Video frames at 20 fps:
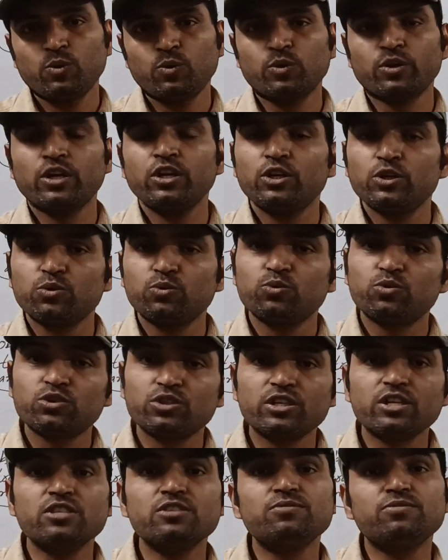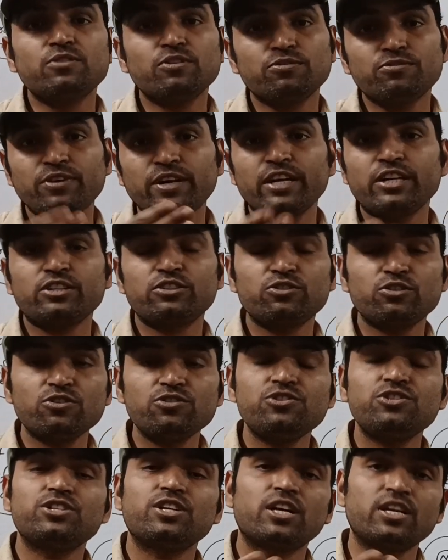Okay, due to transfer of
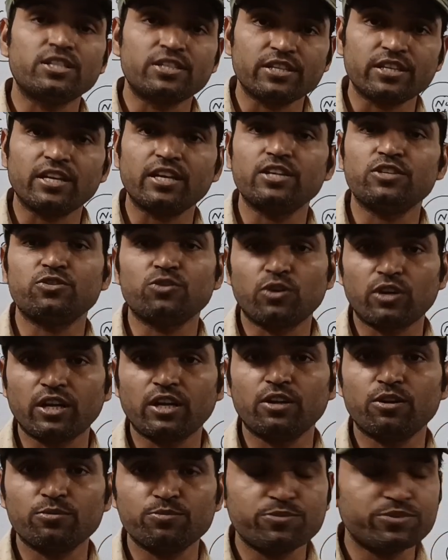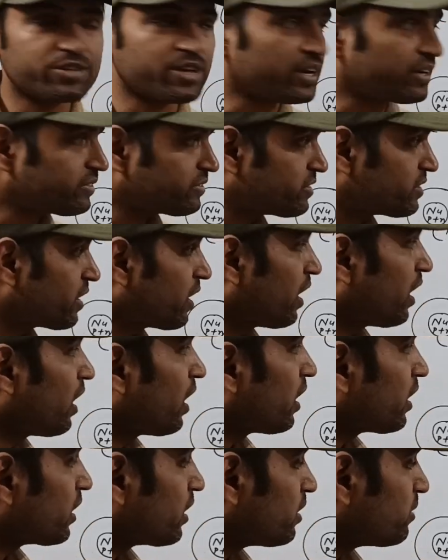electron, charge arises on an object.
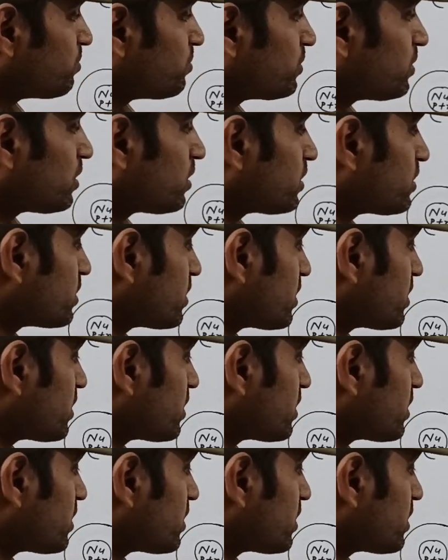If the